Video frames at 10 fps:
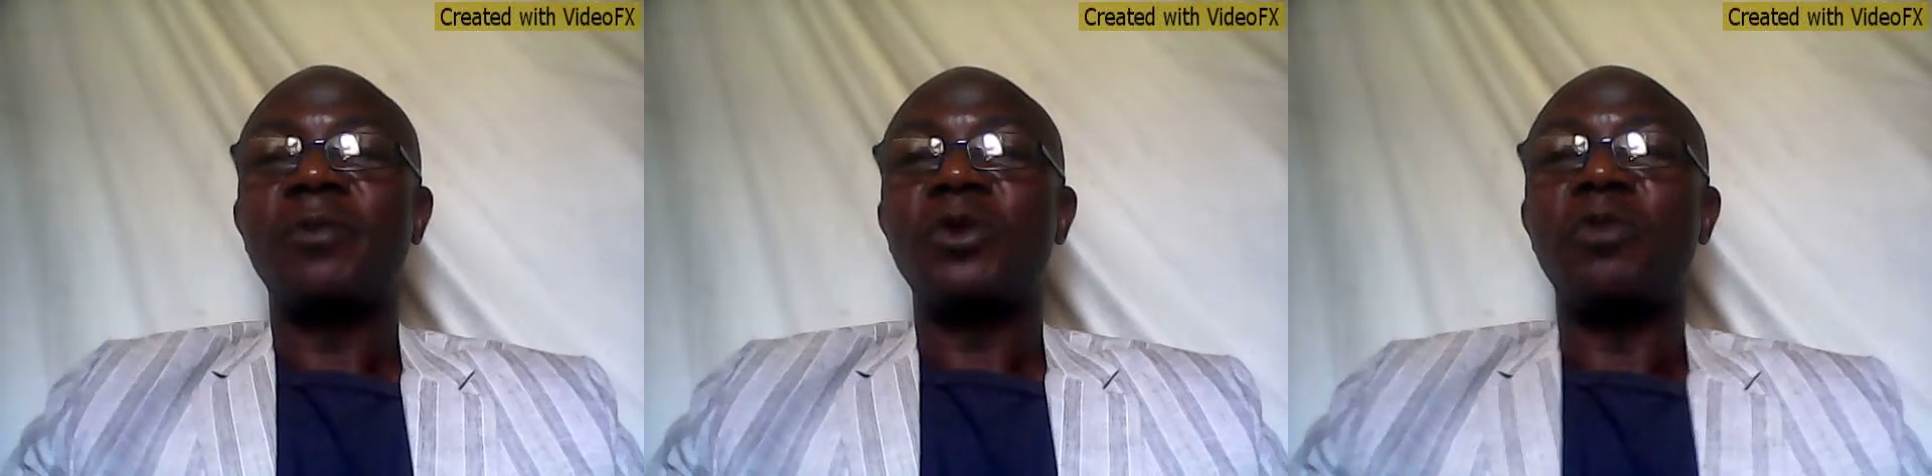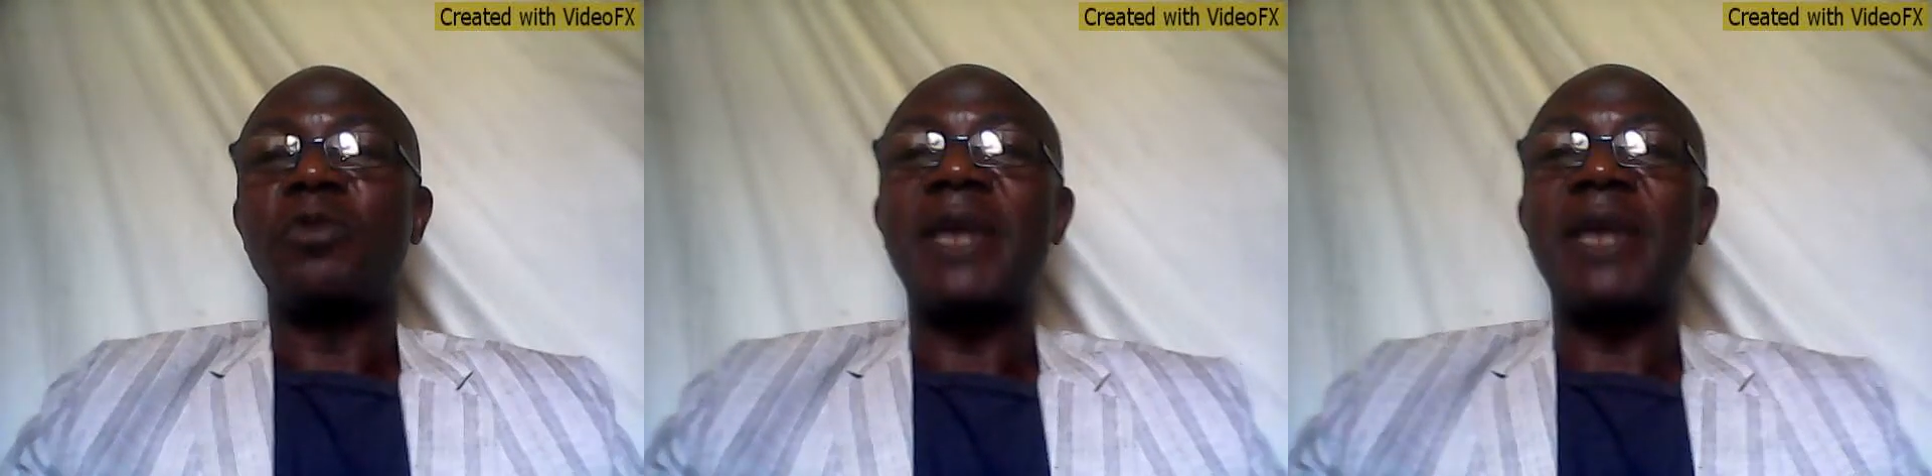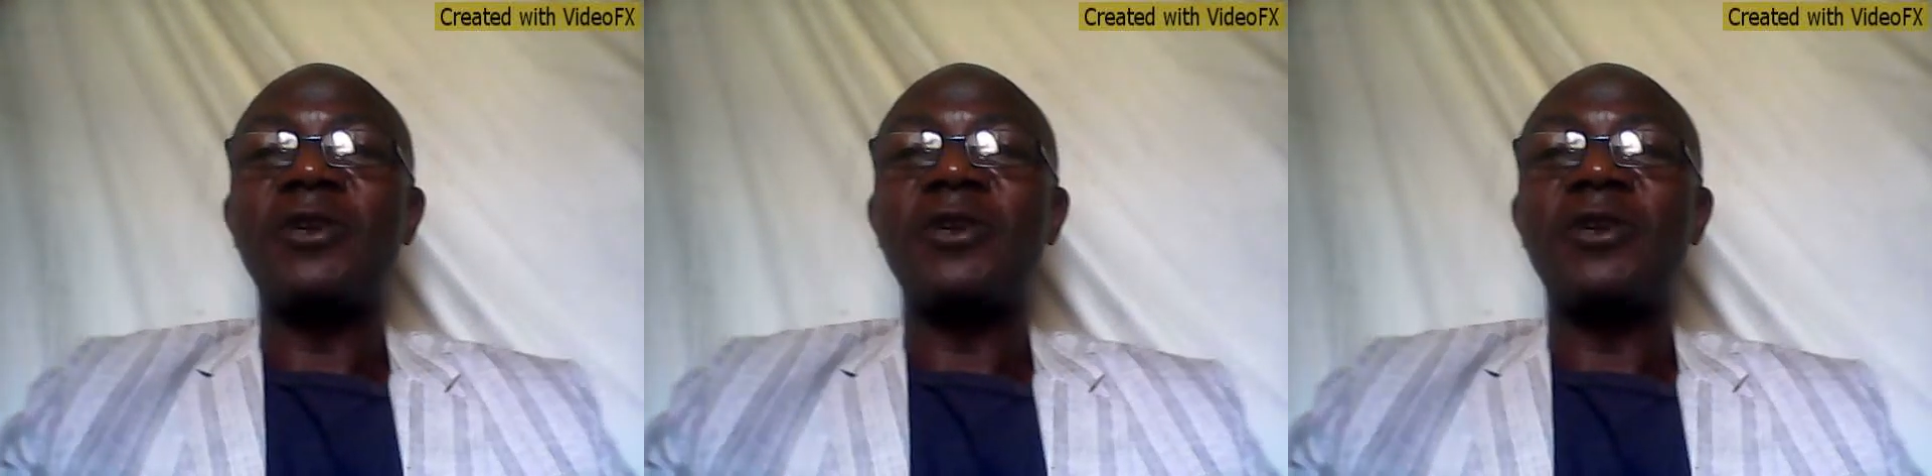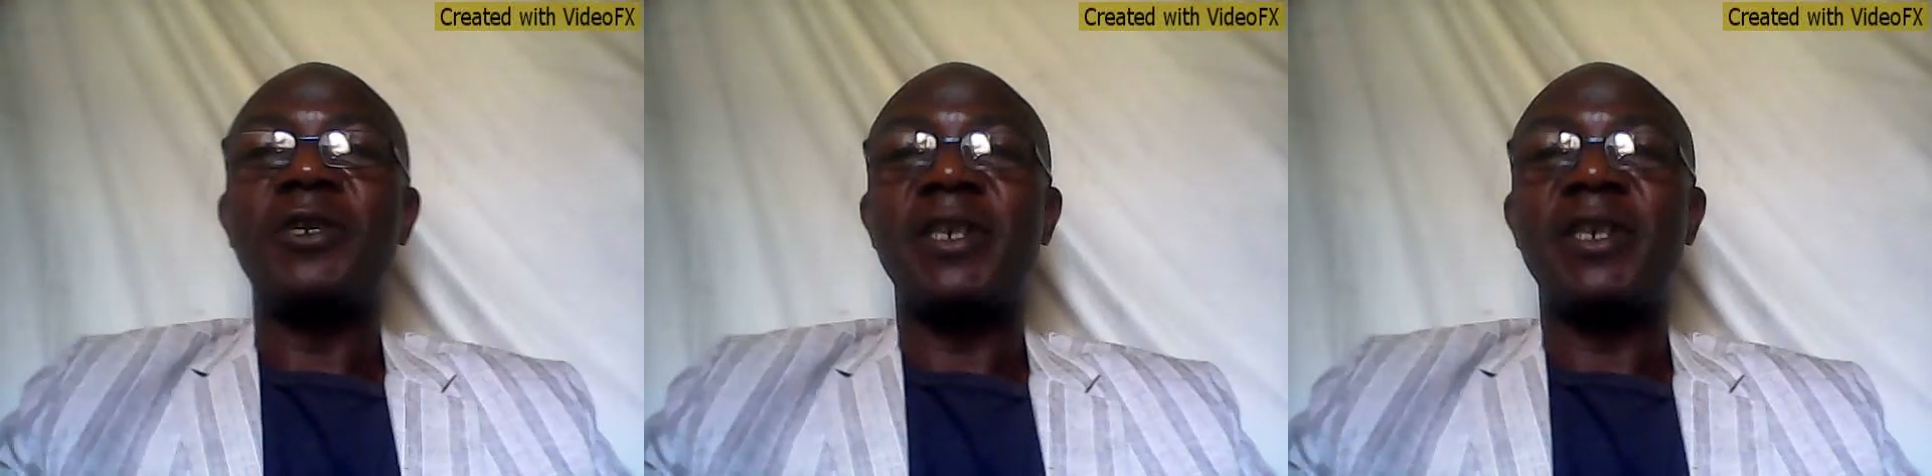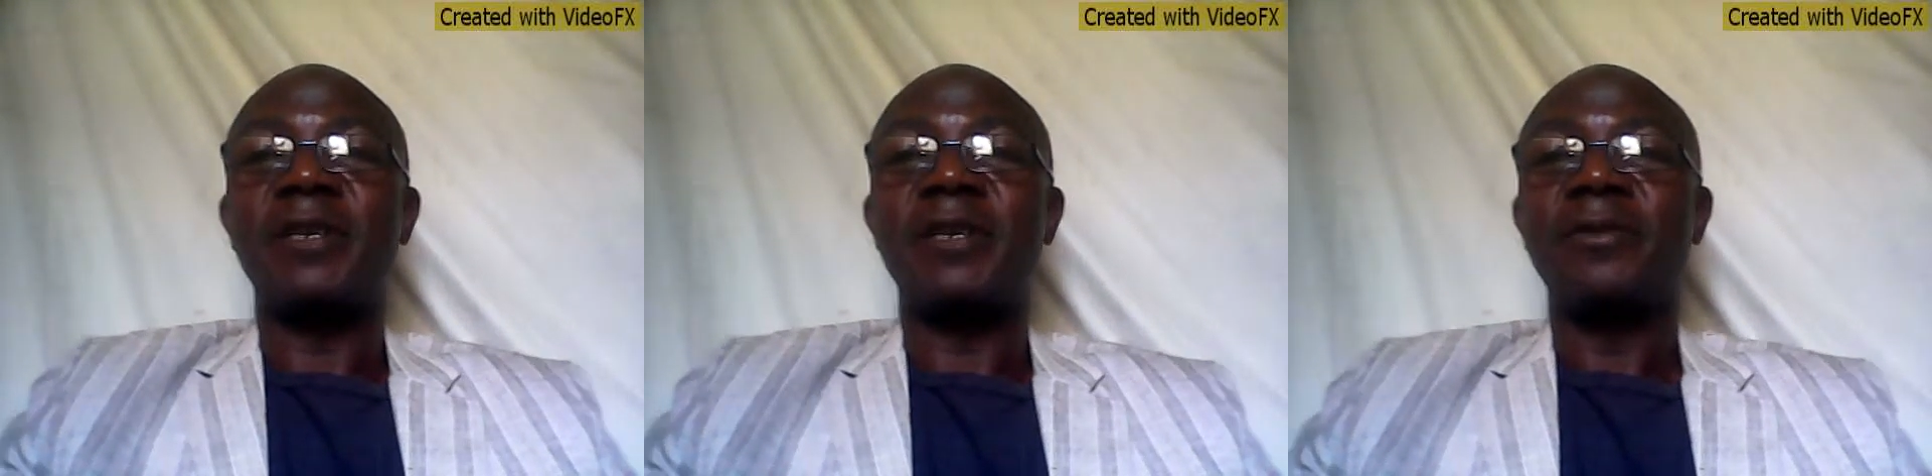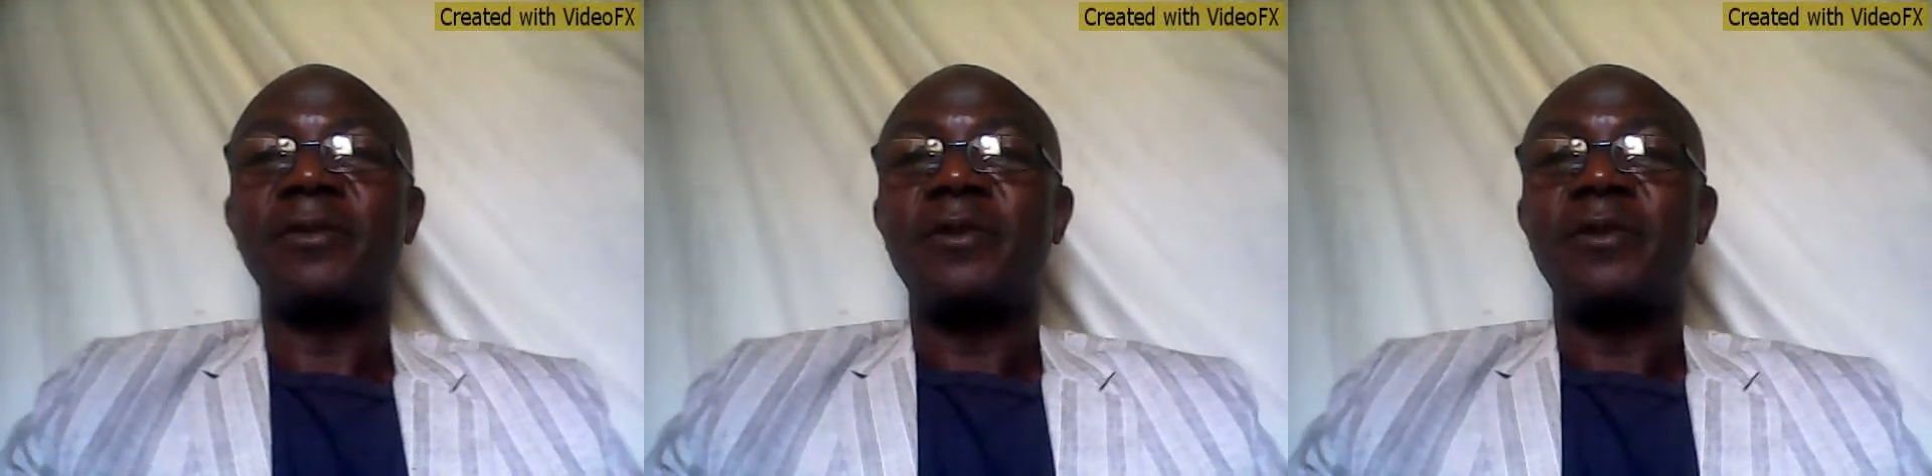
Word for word: you plan your day.